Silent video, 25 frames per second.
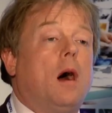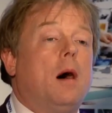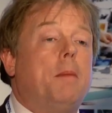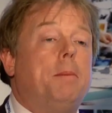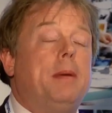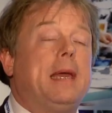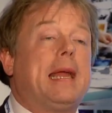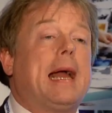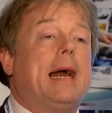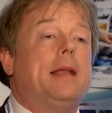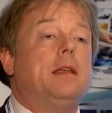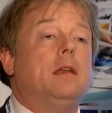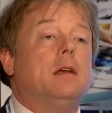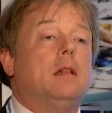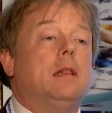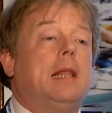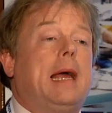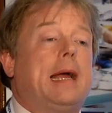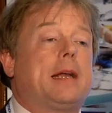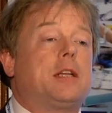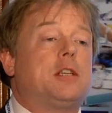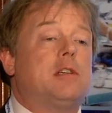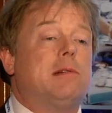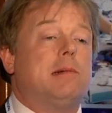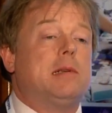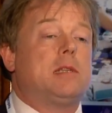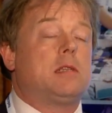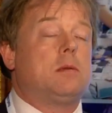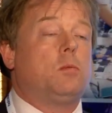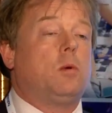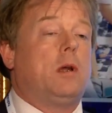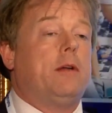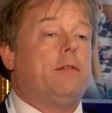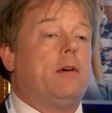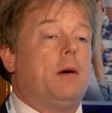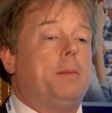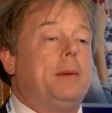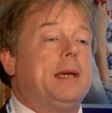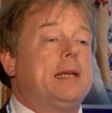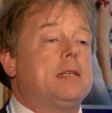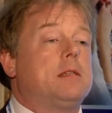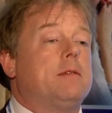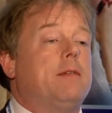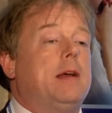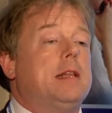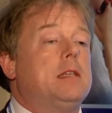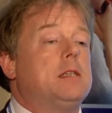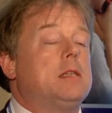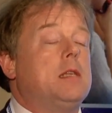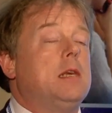Our big annual lecture is one of our
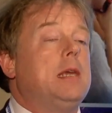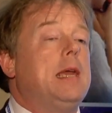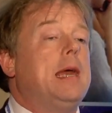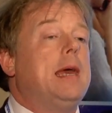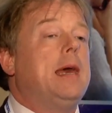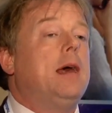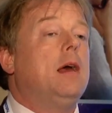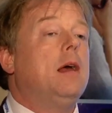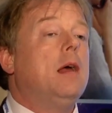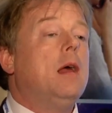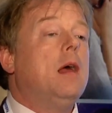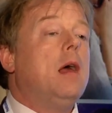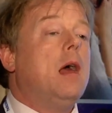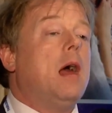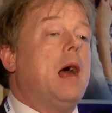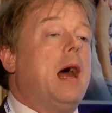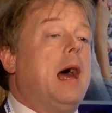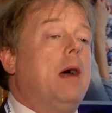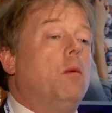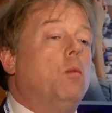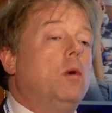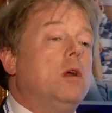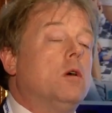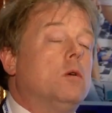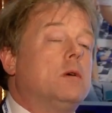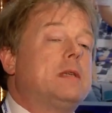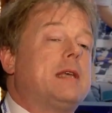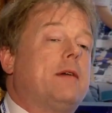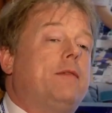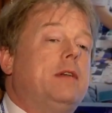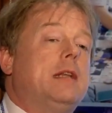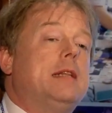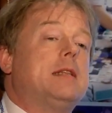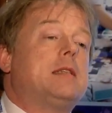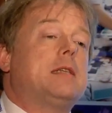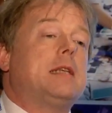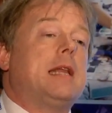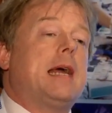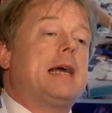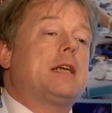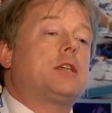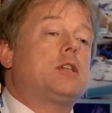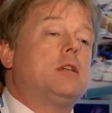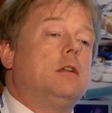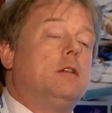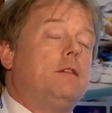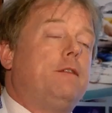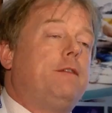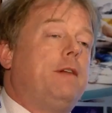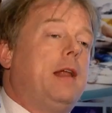biggest events of the year, and we always have an
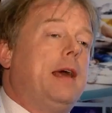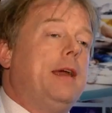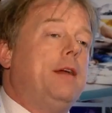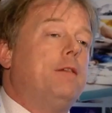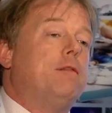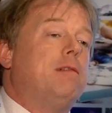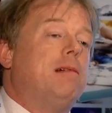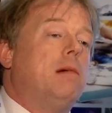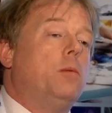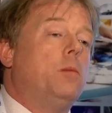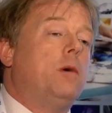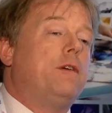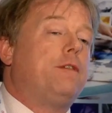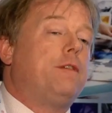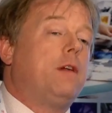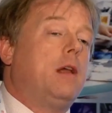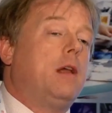international flavour, and we're